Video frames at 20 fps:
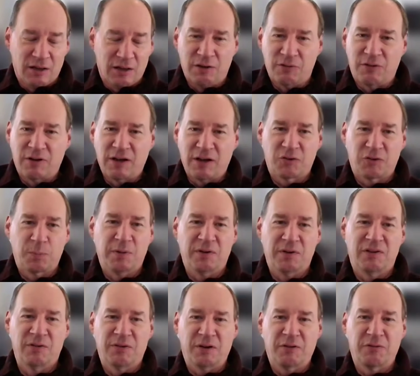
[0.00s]
you've got
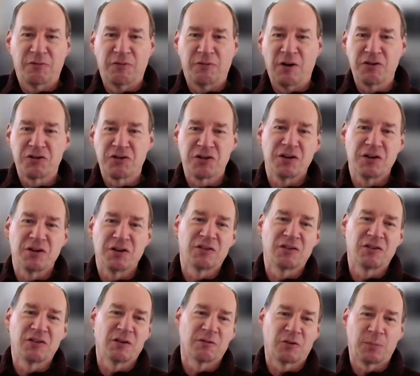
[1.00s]
specific
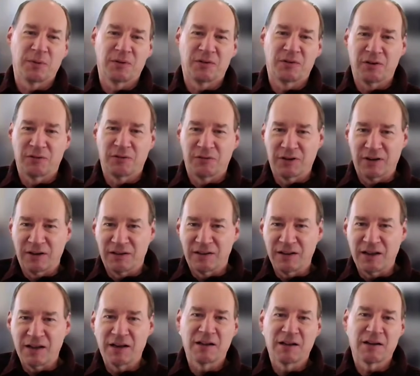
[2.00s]
functions over specific
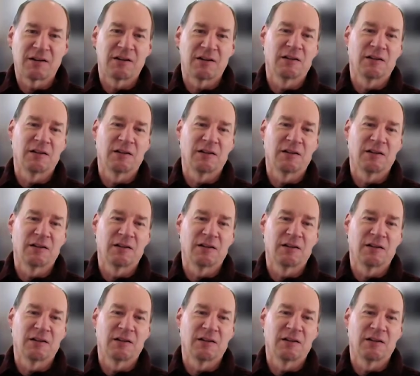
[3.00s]
data